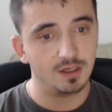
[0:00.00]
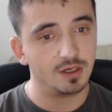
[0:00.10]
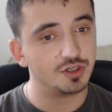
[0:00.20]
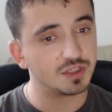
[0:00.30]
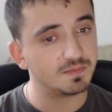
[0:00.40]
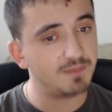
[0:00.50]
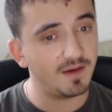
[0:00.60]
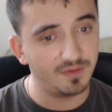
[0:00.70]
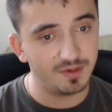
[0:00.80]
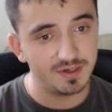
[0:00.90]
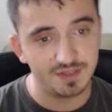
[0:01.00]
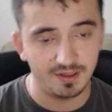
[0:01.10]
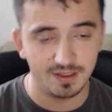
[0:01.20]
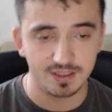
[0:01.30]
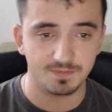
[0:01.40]
Just buff the
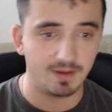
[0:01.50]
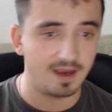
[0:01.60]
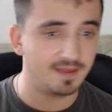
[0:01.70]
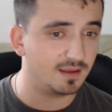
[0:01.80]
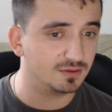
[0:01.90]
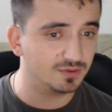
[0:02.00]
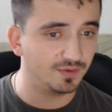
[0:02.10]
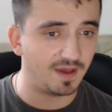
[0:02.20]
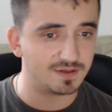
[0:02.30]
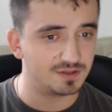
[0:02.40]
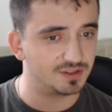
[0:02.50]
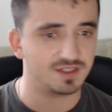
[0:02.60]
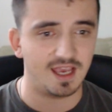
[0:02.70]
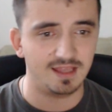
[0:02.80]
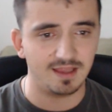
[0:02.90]
resilience by another 2000. Just
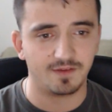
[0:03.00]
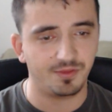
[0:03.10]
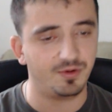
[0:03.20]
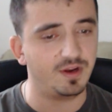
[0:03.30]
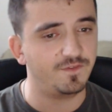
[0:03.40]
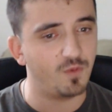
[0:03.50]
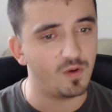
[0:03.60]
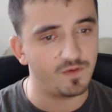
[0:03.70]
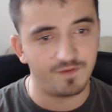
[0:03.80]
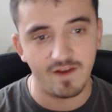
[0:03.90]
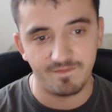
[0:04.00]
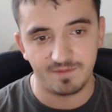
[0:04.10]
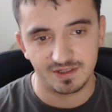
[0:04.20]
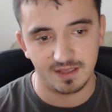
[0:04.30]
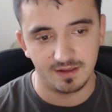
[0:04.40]
add like 3, 4,
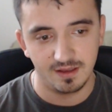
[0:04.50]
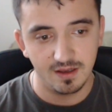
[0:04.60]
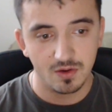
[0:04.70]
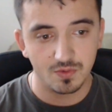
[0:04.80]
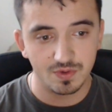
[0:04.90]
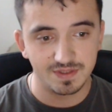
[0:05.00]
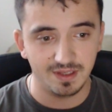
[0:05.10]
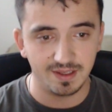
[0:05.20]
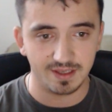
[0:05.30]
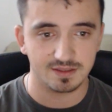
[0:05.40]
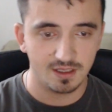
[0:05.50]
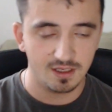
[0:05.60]
5% resilience.